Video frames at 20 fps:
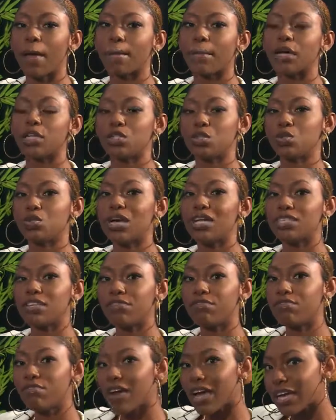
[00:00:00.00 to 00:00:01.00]
but do not
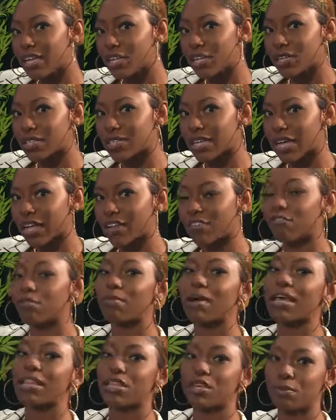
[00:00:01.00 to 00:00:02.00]
define yourself
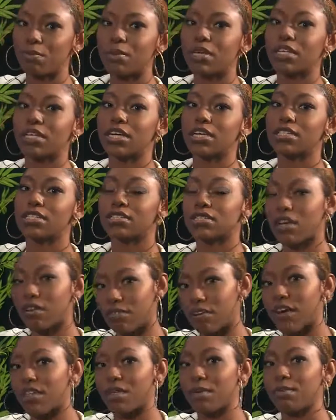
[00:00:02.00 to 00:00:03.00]
by the opinions
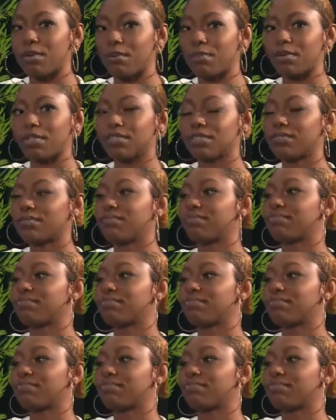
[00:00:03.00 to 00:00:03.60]
of other people.